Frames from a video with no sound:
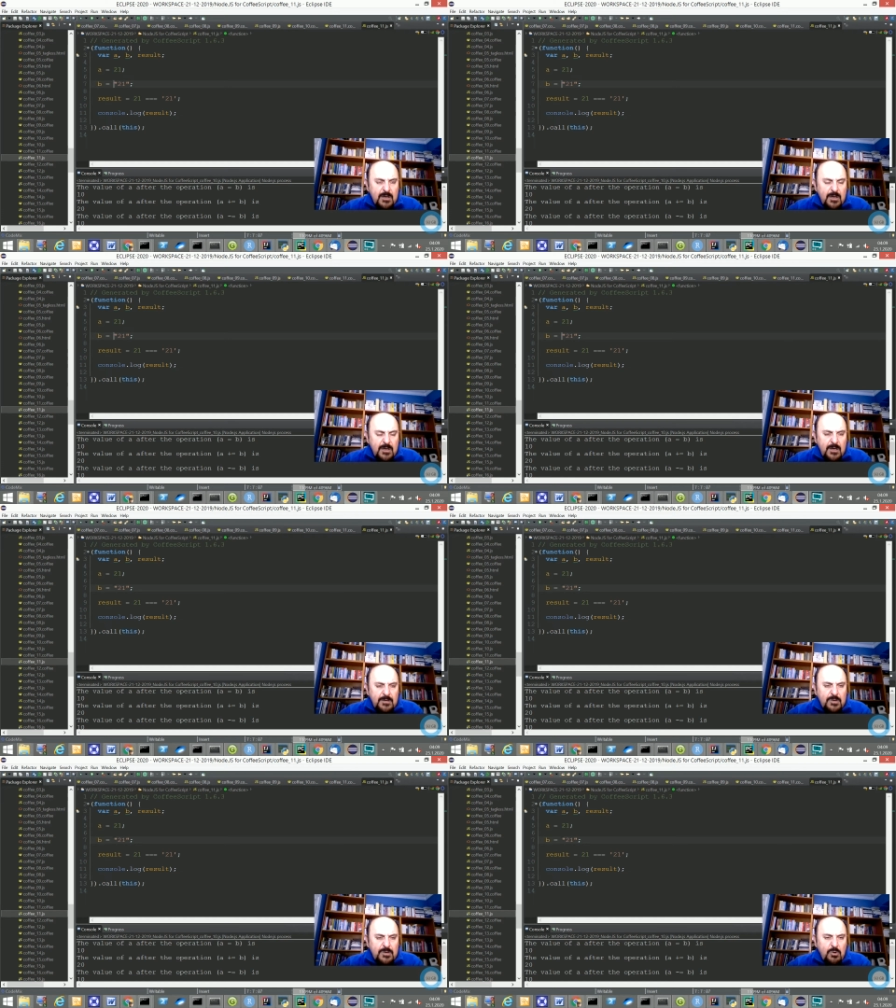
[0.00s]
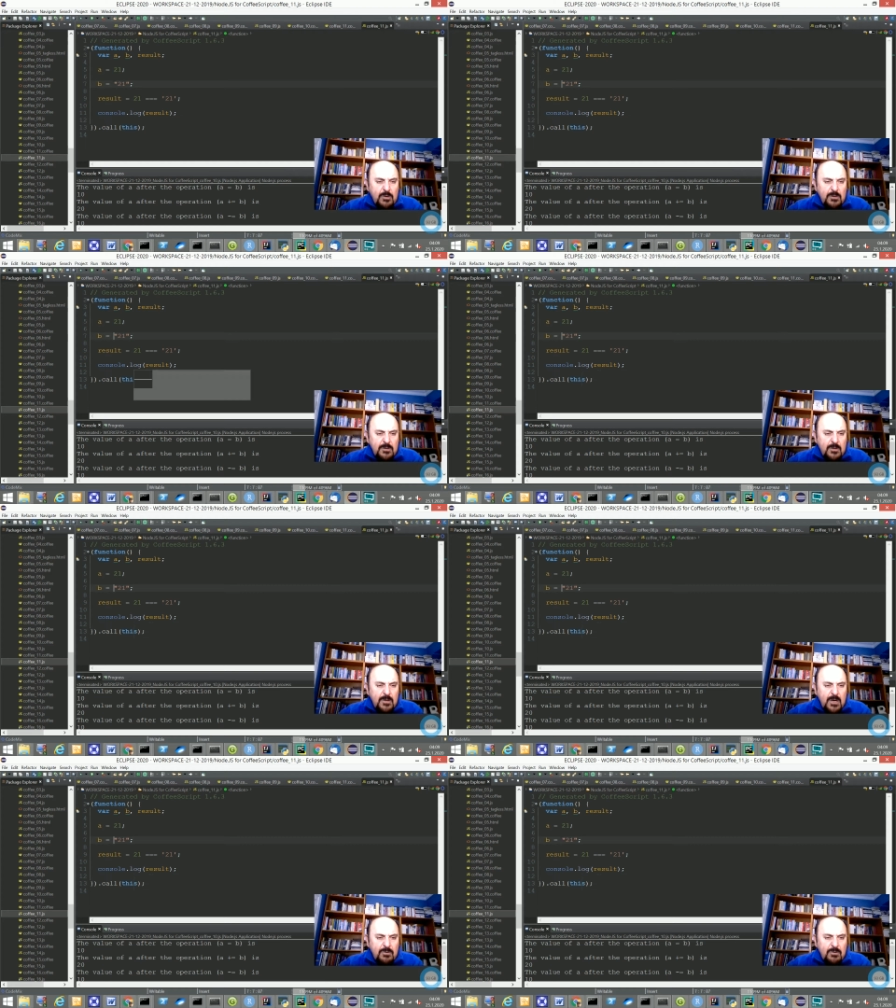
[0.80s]
recall a
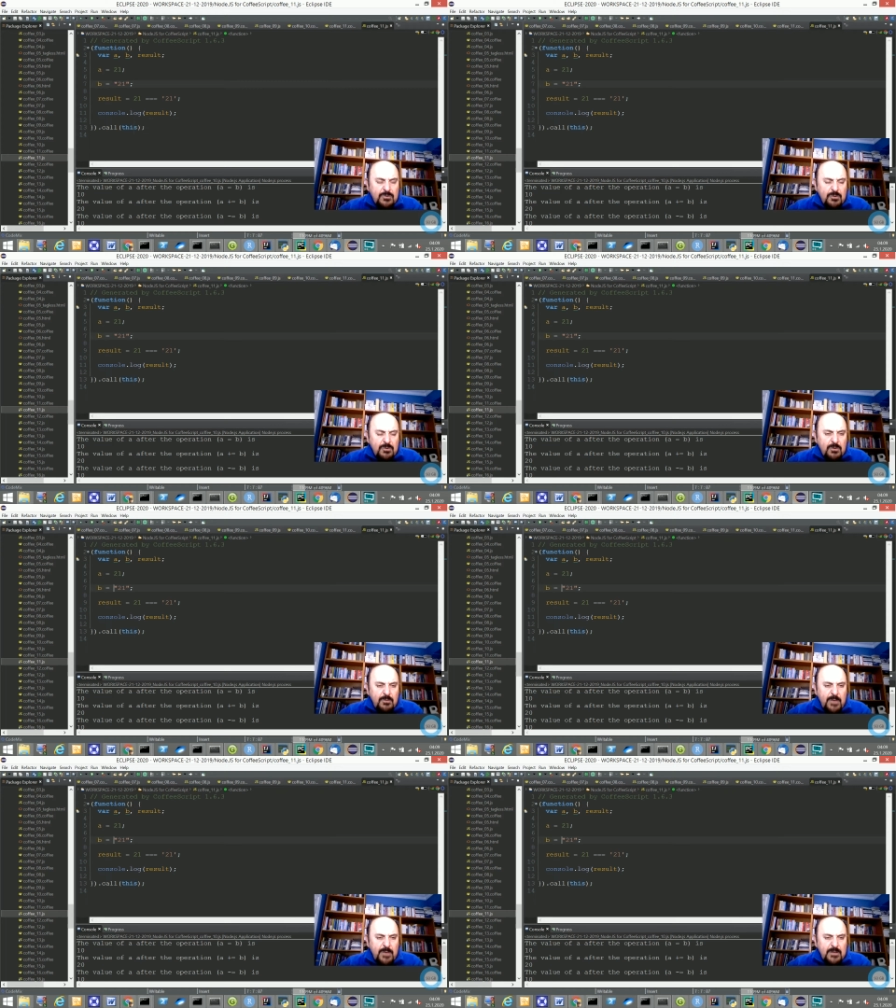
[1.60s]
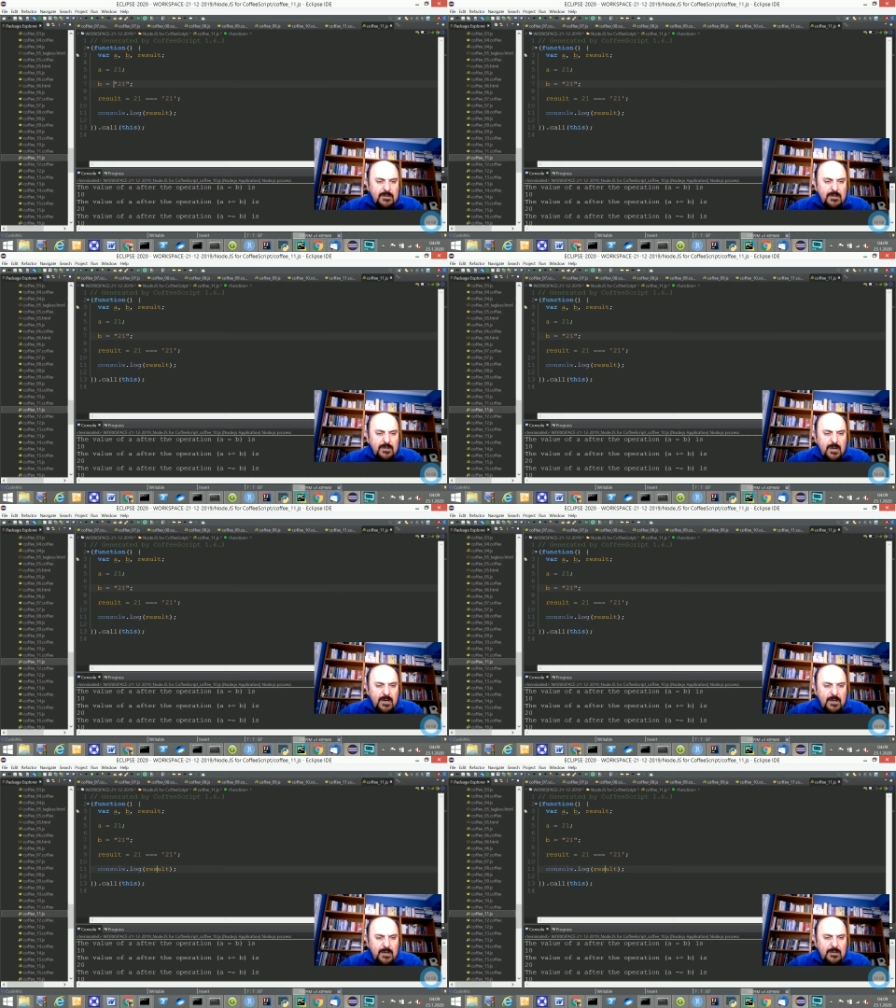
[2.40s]
console log method
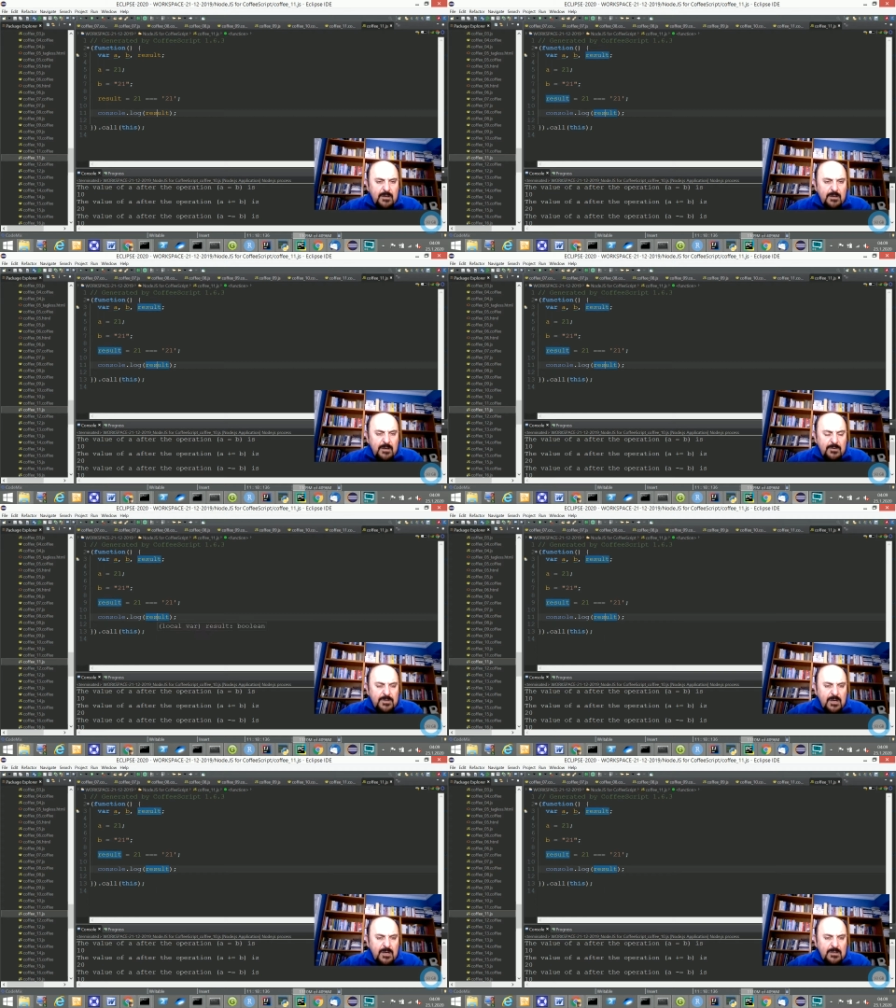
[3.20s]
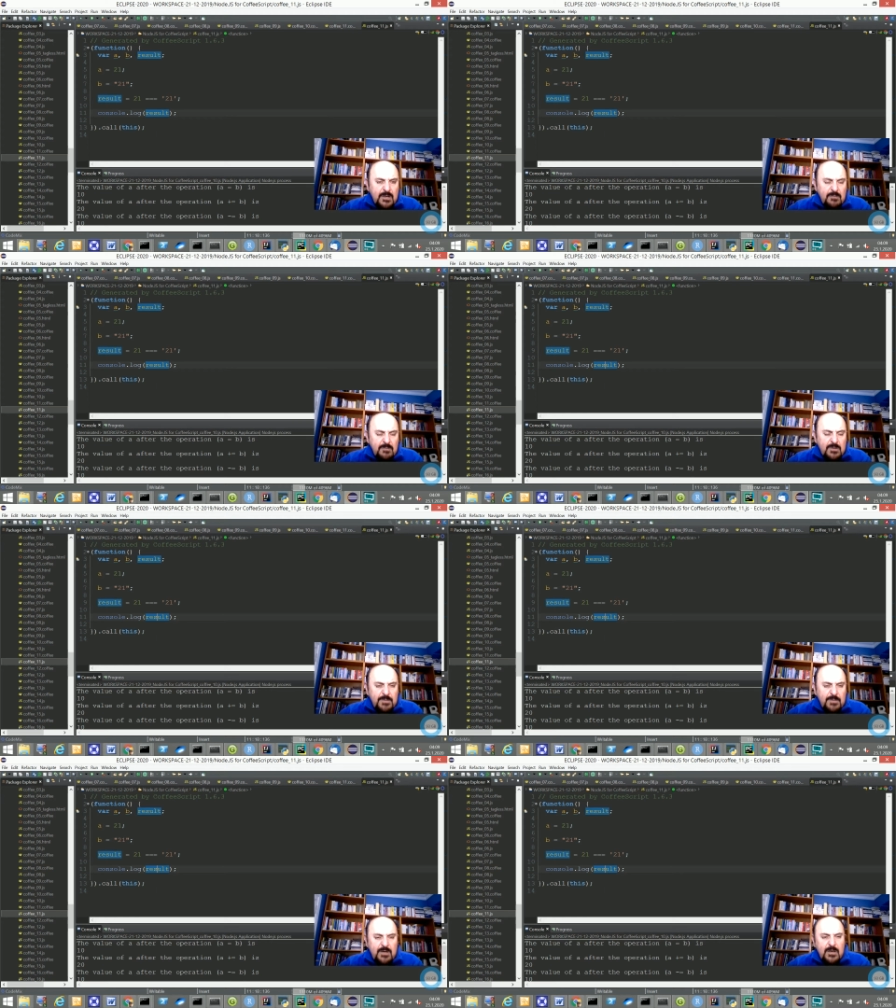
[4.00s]
and result will
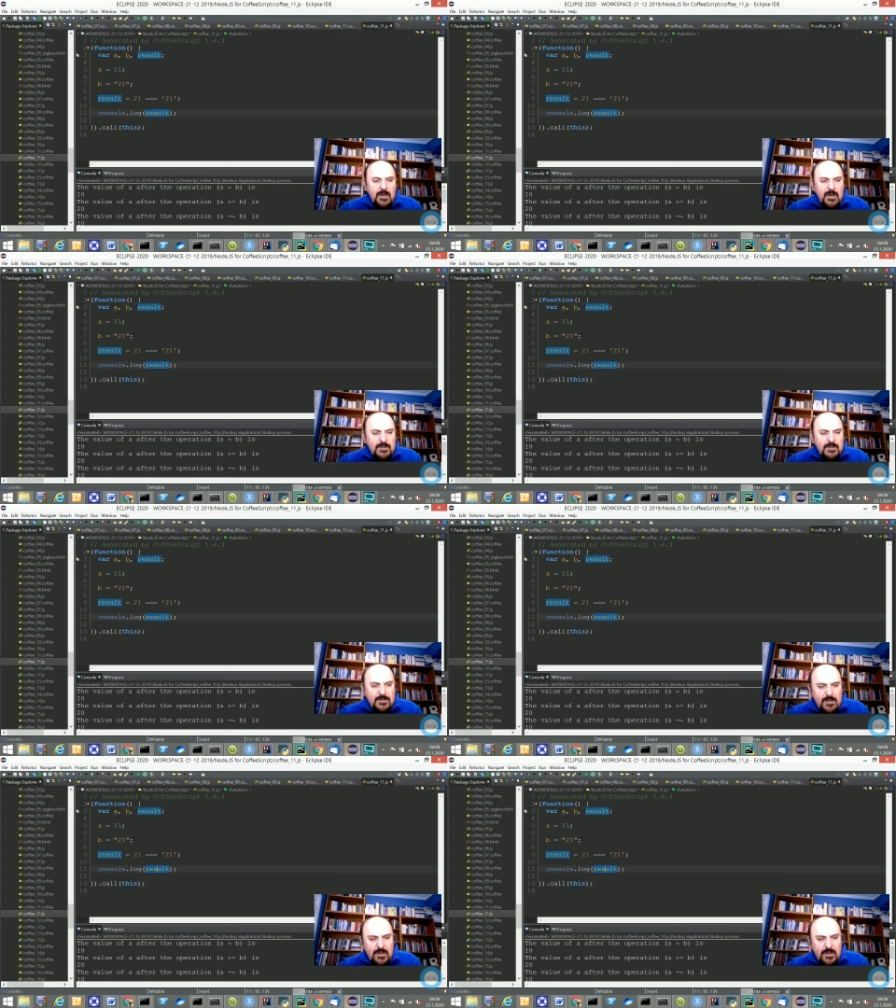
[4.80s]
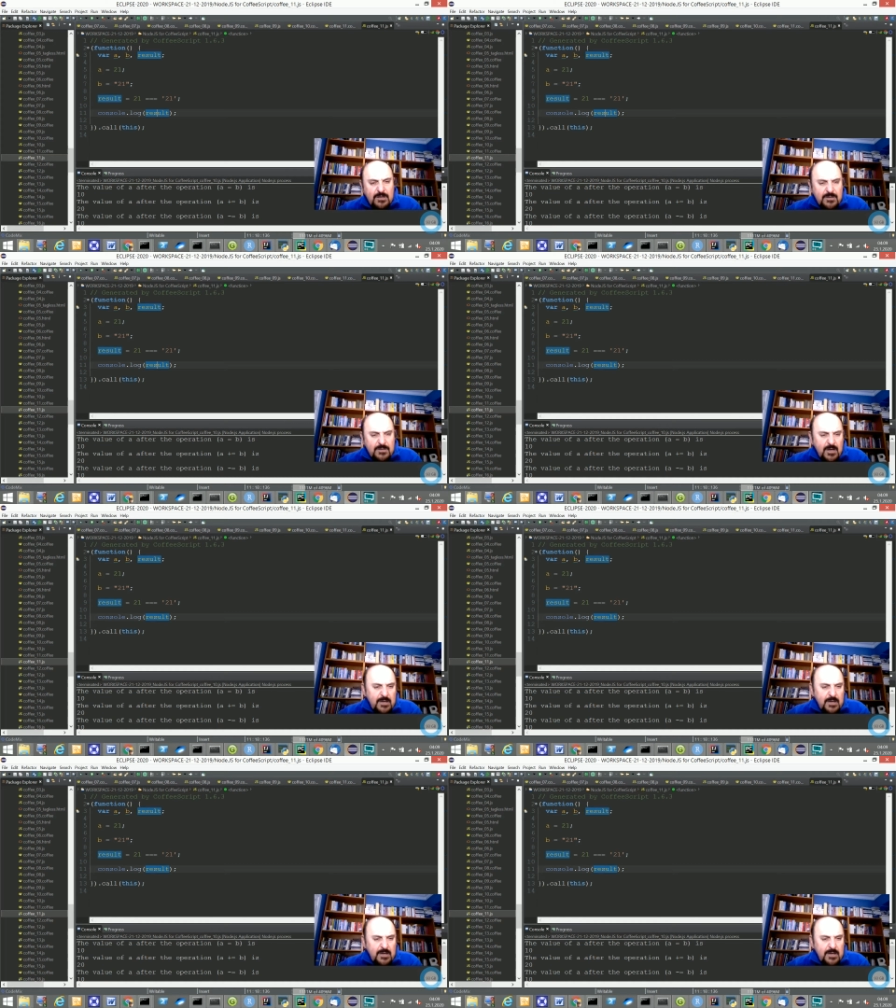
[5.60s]
be existing inside.